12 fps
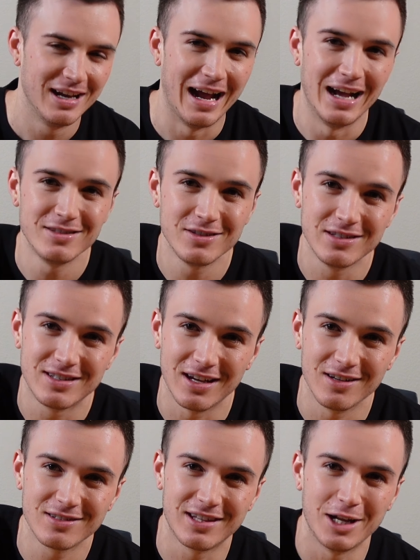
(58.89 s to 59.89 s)
As you can
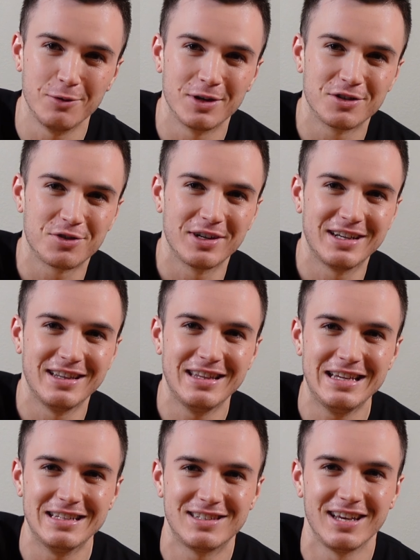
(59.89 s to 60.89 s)
tell, today we are drinking
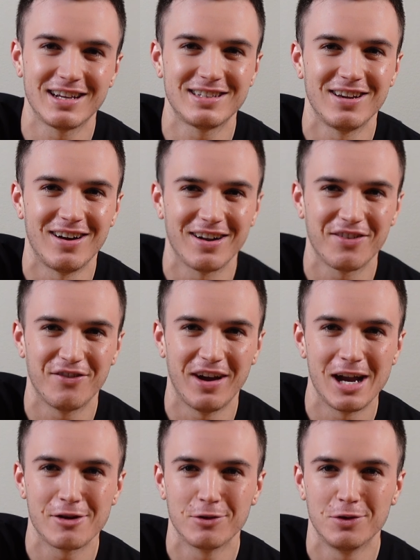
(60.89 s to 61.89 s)
the TikTok
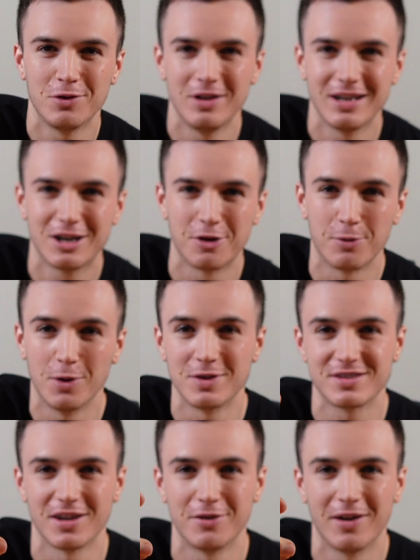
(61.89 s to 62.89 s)
viral Corona
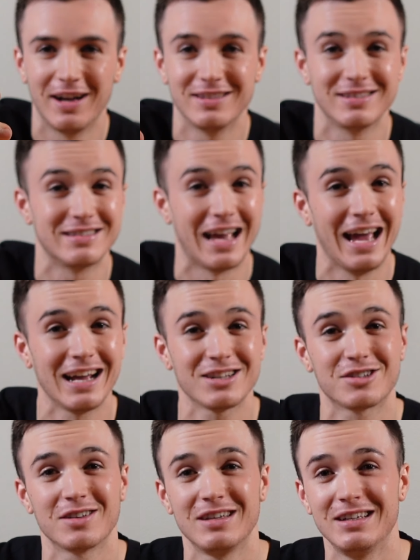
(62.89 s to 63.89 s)
Sunrise. It's
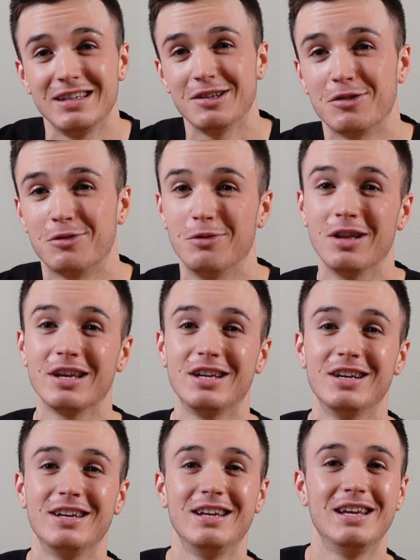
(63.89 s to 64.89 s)
actually really
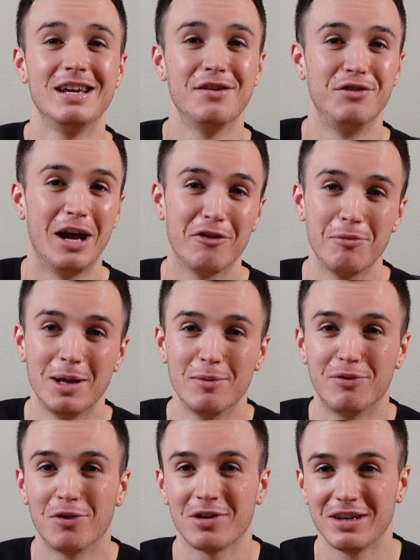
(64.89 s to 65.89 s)
good. If you haven't made it
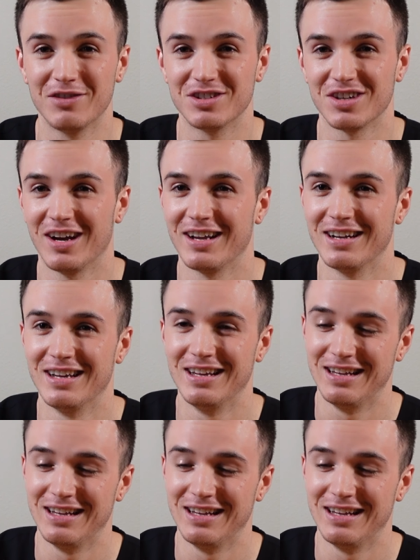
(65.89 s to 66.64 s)
before, give it a shot.